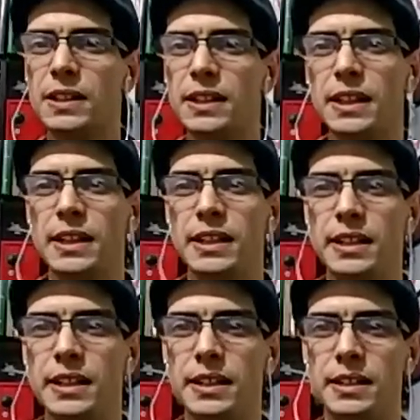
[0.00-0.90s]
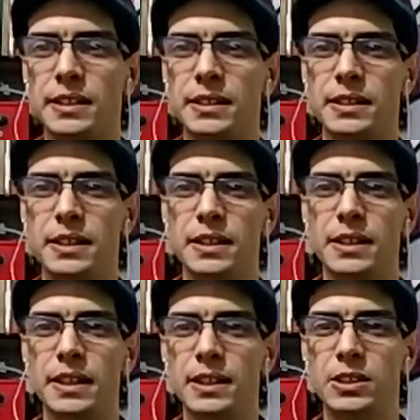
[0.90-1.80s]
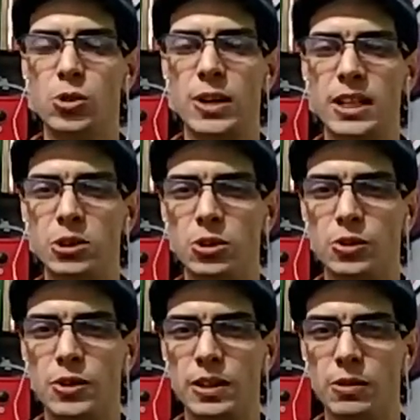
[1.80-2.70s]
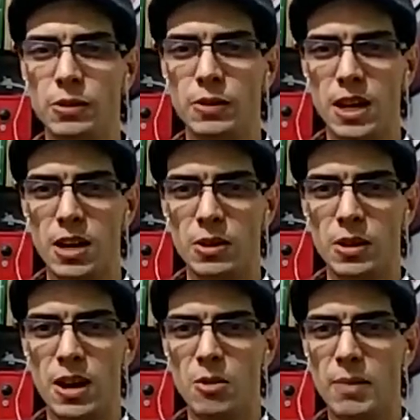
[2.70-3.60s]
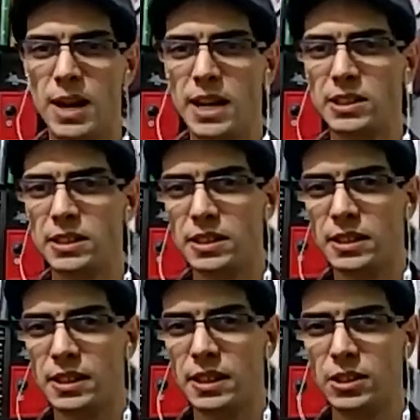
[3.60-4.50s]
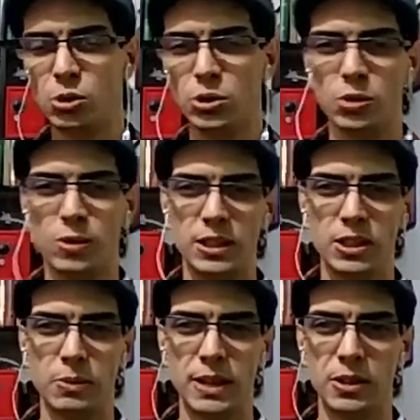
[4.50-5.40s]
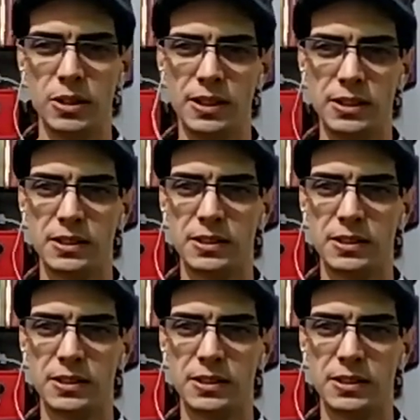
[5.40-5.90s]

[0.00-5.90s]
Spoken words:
and try to think with our minds and choose what is better or not.